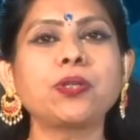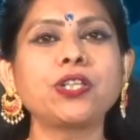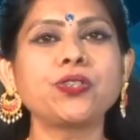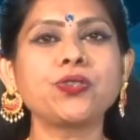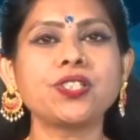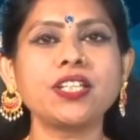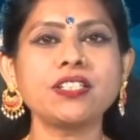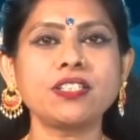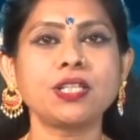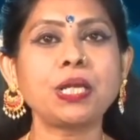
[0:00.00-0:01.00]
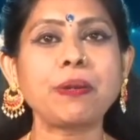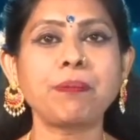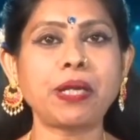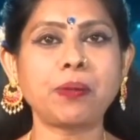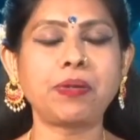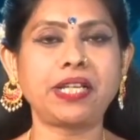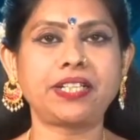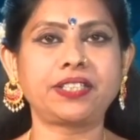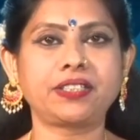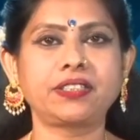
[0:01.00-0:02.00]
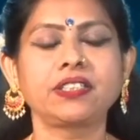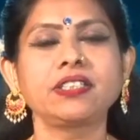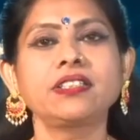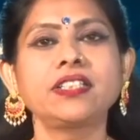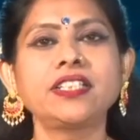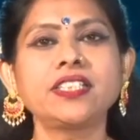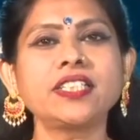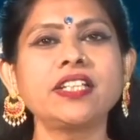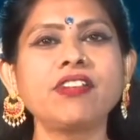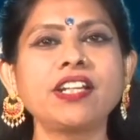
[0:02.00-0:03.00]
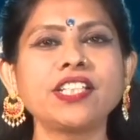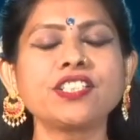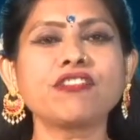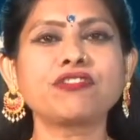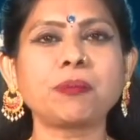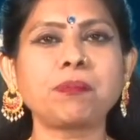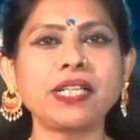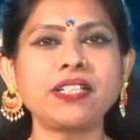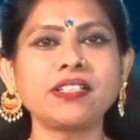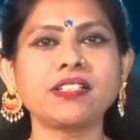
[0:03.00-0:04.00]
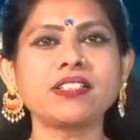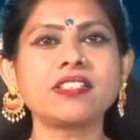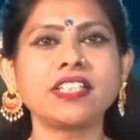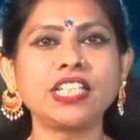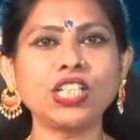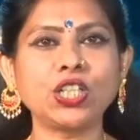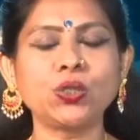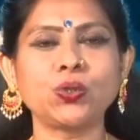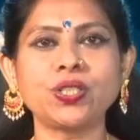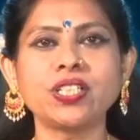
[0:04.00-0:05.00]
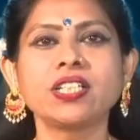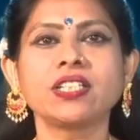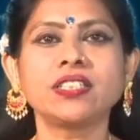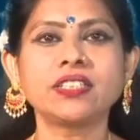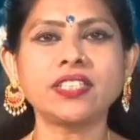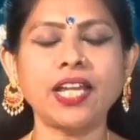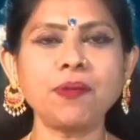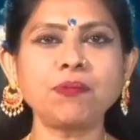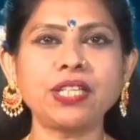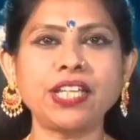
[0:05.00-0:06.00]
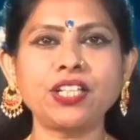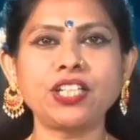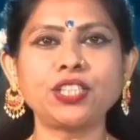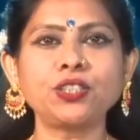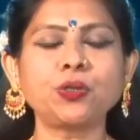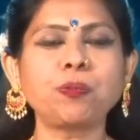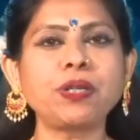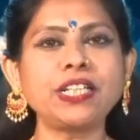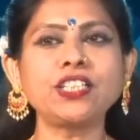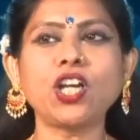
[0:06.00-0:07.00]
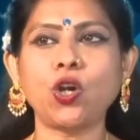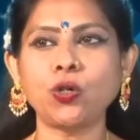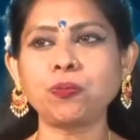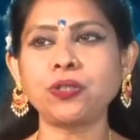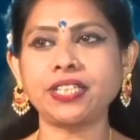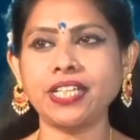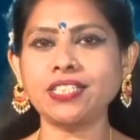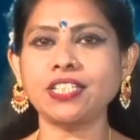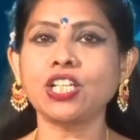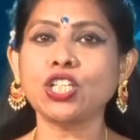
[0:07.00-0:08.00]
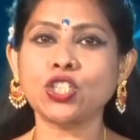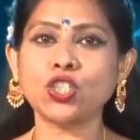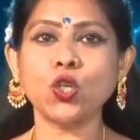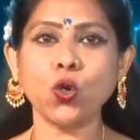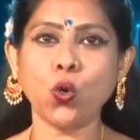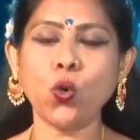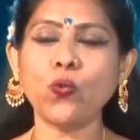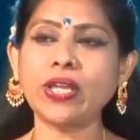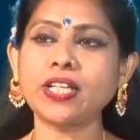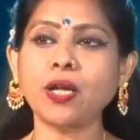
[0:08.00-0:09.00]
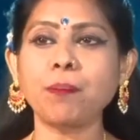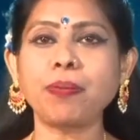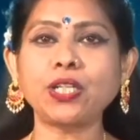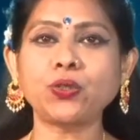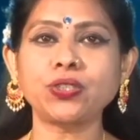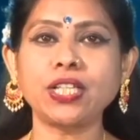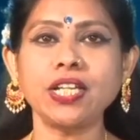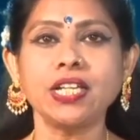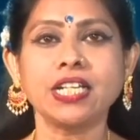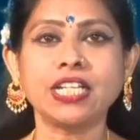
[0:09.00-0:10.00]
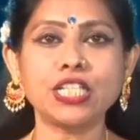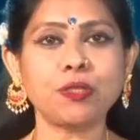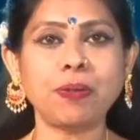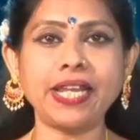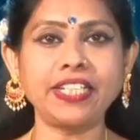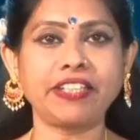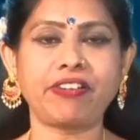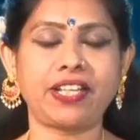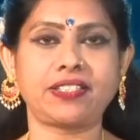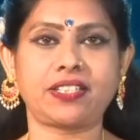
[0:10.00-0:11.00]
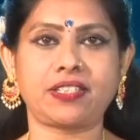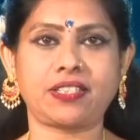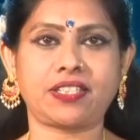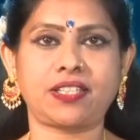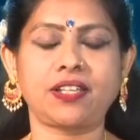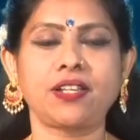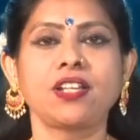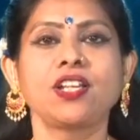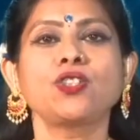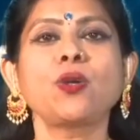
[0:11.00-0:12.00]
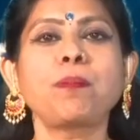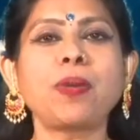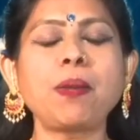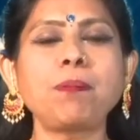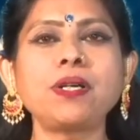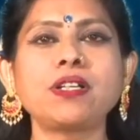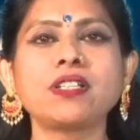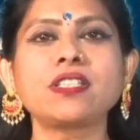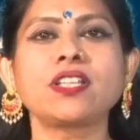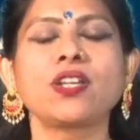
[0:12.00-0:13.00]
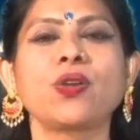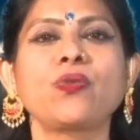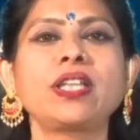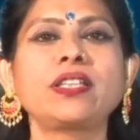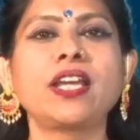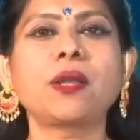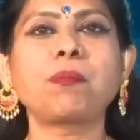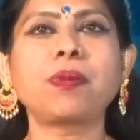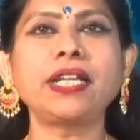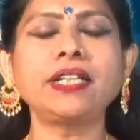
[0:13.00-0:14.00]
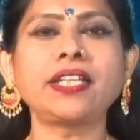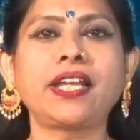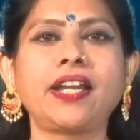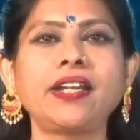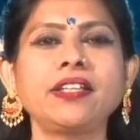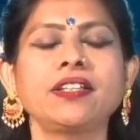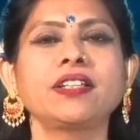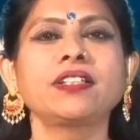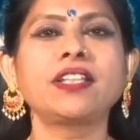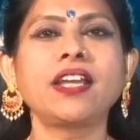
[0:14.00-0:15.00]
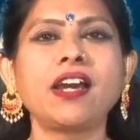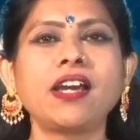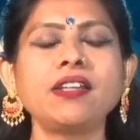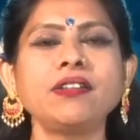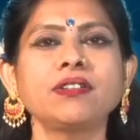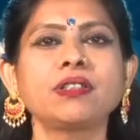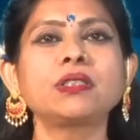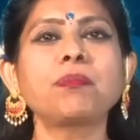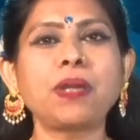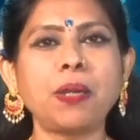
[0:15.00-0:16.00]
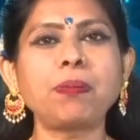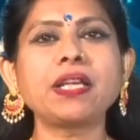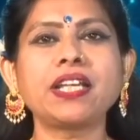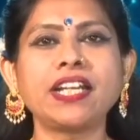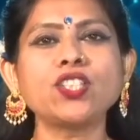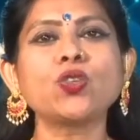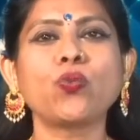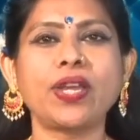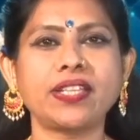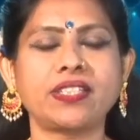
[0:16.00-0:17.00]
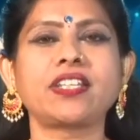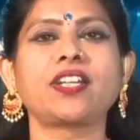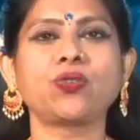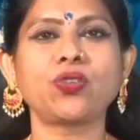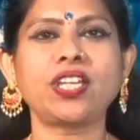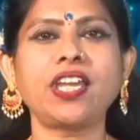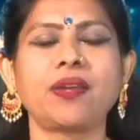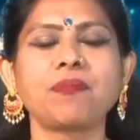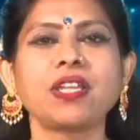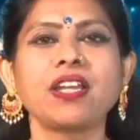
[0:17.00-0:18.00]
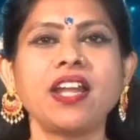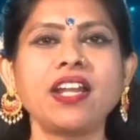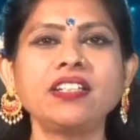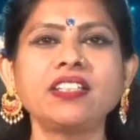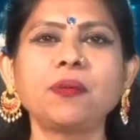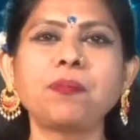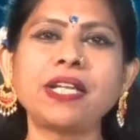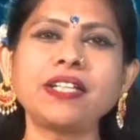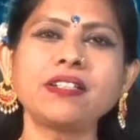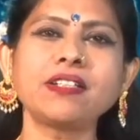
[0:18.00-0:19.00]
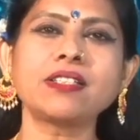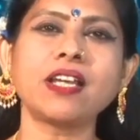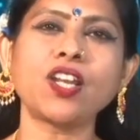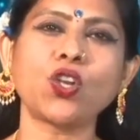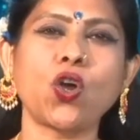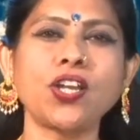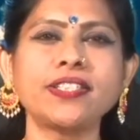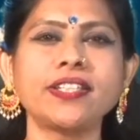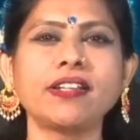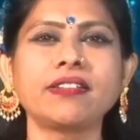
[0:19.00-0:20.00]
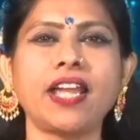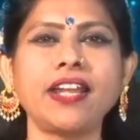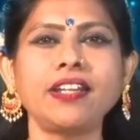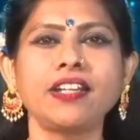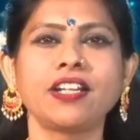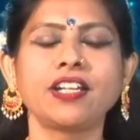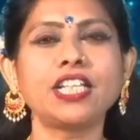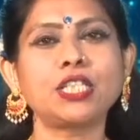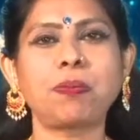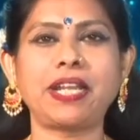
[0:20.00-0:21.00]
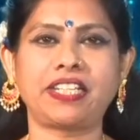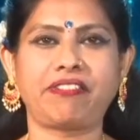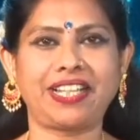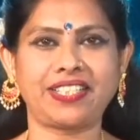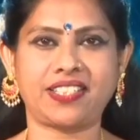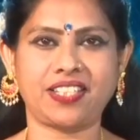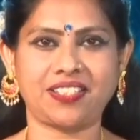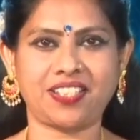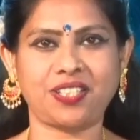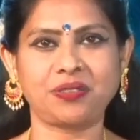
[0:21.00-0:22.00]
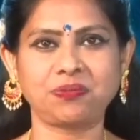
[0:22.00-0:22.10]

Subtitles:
produced is permanent. The disadvantage of the printers include the time taken to print the output is slow when compared to the display devices. So, papers when they are printed, the paper gets wasted, okay, and printers are noisier than display devices.